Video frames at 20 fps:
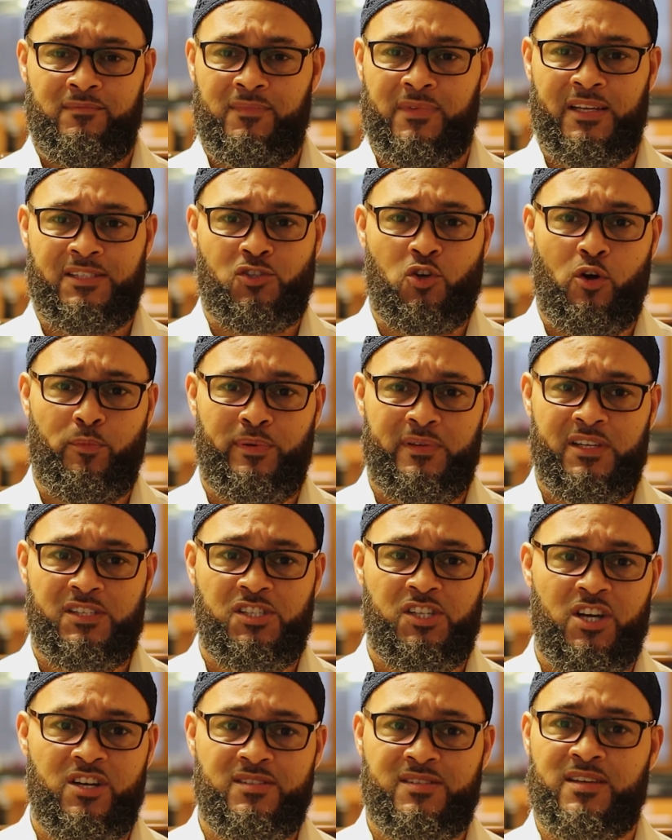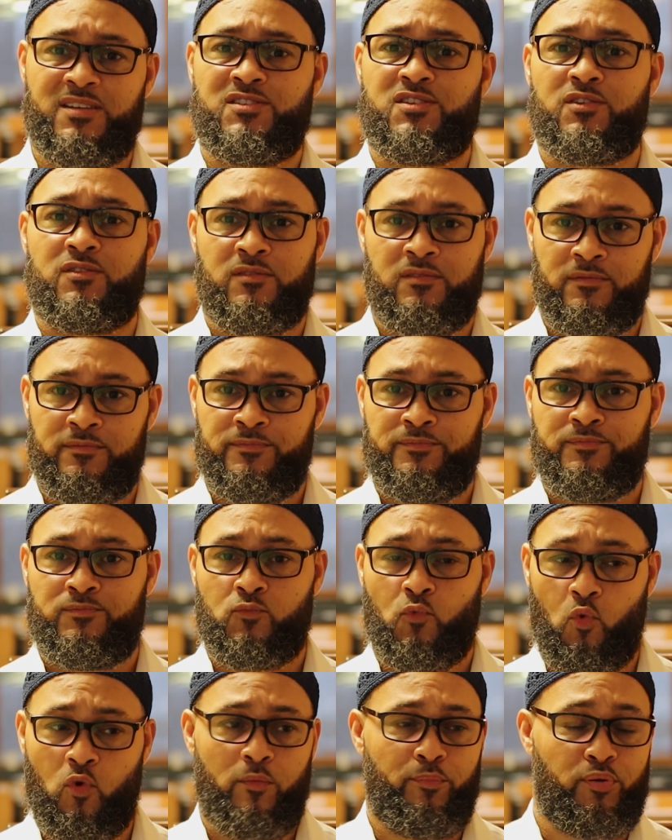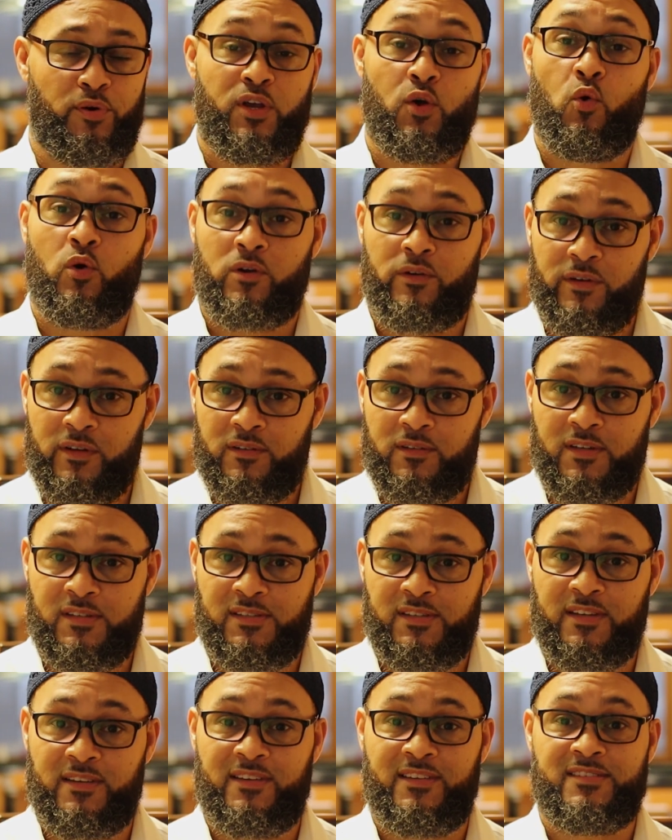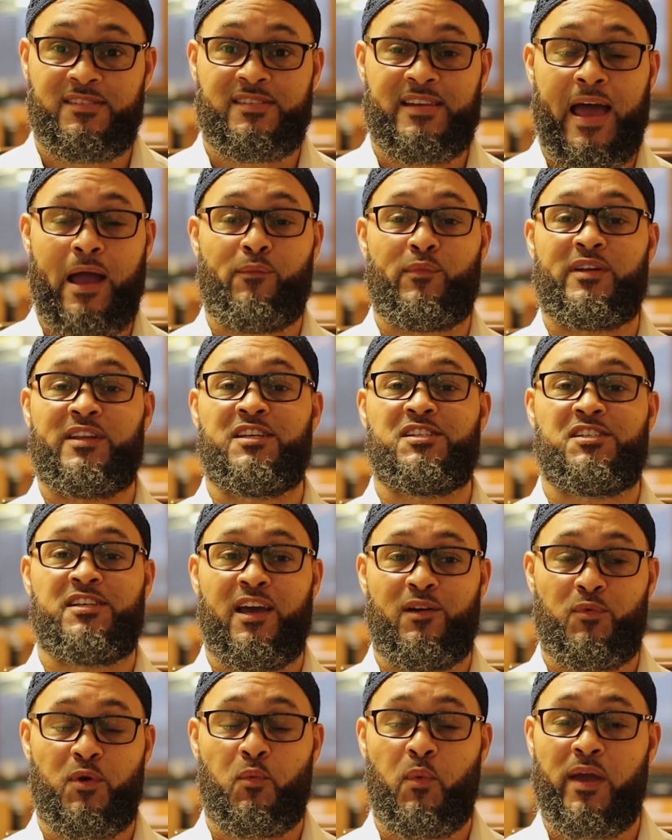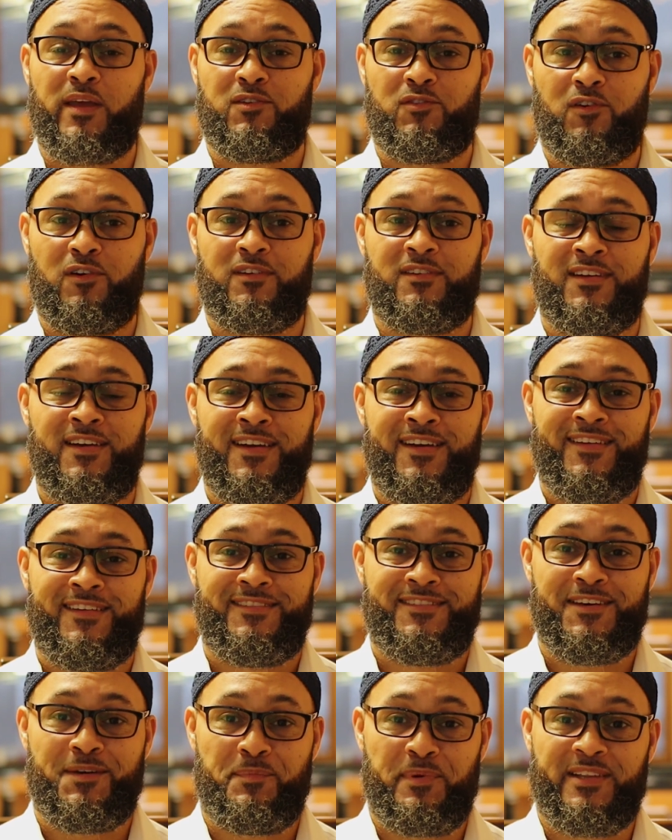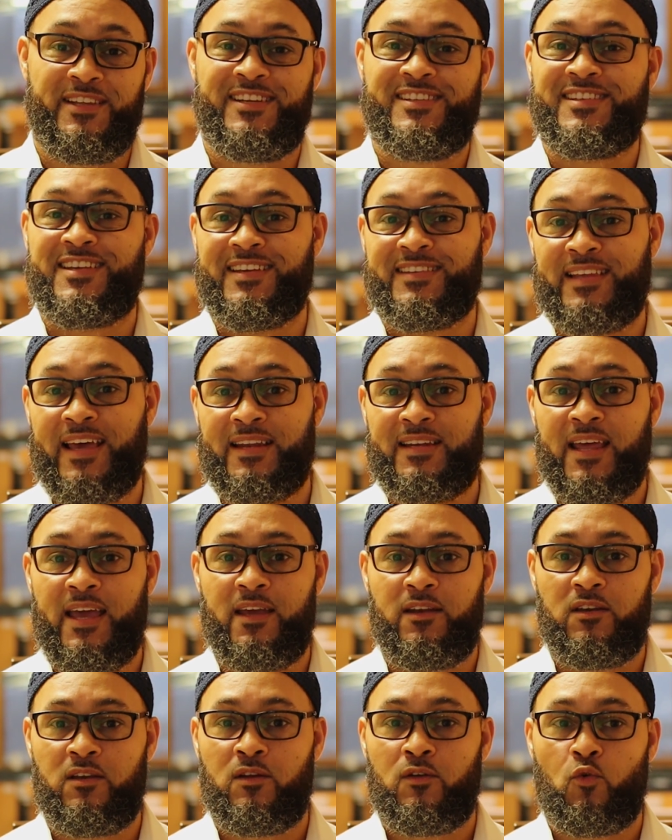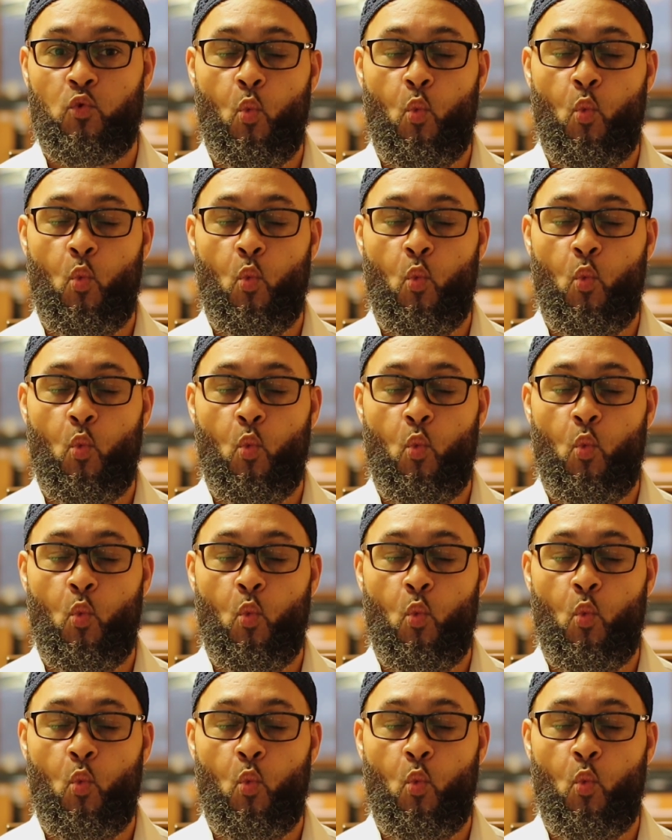Let's Talk Polygyny Uncensored. Or pre-order it because it's not released yet. We're waiting on the ability to get that date.